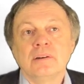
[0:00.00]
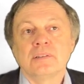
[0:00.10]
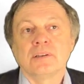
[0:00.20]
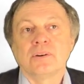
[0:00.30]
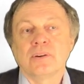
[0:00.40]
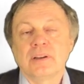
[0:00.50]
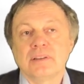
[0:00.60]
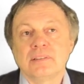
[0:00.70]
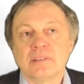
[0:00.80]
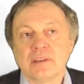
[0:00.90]
So
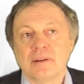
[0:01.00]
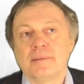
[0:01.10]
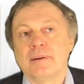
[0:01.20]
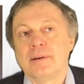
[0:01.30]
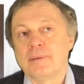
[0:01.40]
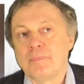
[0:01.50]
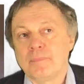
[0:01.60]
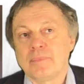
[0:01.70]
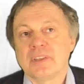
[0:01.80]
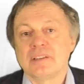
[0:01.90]
it's uh,
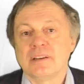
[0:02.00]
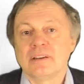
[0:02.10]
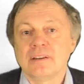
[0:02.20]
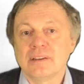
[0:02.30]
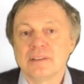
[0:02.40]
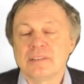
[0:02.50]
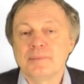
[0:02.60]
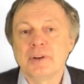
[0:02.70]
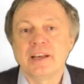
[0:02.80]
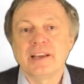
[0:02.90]
a
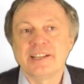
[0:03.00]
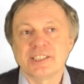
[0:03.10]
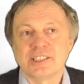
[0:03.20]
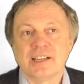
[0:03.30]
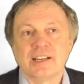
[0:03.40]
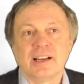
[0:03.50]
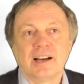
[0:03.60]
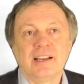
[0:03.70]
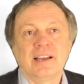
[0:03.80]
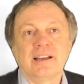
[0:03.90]
similar age than
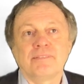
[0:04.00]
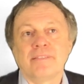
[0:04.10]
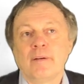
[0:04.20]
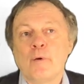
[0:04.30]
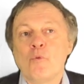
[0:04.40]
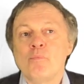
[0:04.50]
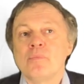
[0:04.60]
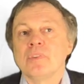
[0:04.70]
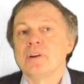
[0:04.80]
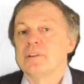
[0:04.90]
I have.
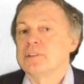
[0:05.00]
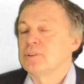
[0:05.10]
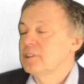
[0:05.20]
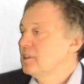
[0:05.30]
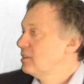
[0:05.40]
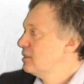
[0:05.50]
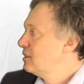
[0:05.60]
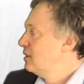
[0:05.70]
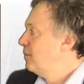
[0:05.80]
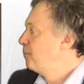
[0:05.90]
So since
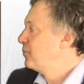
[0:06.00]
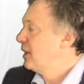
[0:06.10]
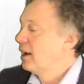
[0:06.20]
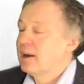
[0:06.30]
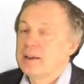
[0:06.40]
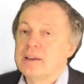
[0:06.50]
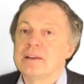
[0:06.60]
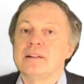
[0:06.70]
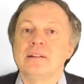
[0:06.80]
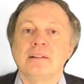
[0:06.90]
I
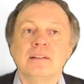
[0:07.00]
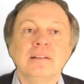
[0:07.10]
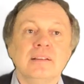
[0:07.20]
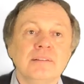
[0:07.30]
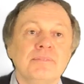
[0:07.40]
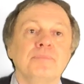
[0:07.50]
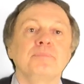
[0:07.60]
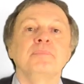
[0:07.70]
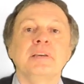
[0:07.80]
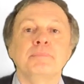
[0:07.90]
live,
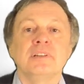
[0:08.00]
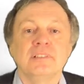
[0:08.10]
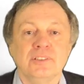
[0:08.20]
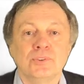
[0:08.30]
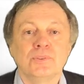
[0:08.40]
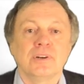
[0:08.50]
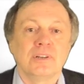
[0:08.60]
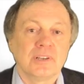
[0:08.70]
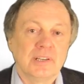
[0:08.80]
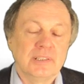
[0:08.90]
people knew
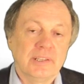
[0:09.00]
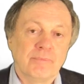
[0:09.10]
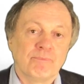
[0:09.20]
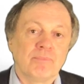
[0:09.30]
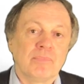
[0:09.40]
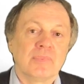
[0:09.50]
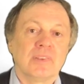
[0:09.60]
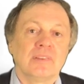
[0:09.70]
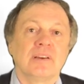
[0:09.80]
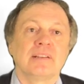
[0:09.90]
already
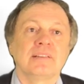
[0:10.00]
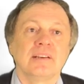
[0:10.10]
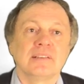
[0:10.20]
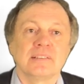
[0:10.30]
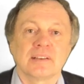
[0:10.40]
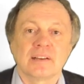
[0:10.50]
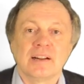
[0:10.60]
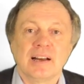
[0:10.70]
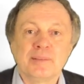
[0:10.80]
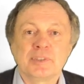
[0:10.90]
that there is a
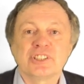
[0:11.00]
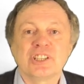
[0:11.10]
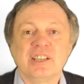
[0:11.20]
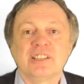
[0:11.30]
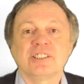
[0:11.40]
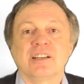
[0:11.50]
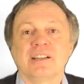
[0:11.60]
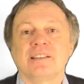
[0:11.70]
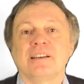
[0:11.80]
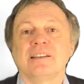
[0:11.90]
climate change
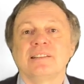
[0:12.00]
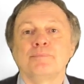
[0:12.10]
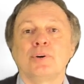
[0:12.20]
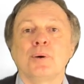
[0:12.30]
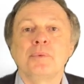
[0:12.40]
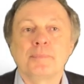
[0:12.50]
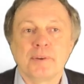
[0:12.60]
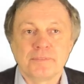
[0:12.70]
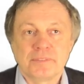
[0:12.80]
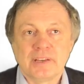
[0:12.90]
and there's a problem
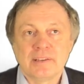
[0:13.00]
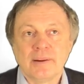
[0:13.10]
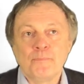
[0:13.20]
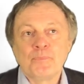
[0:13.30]
of that.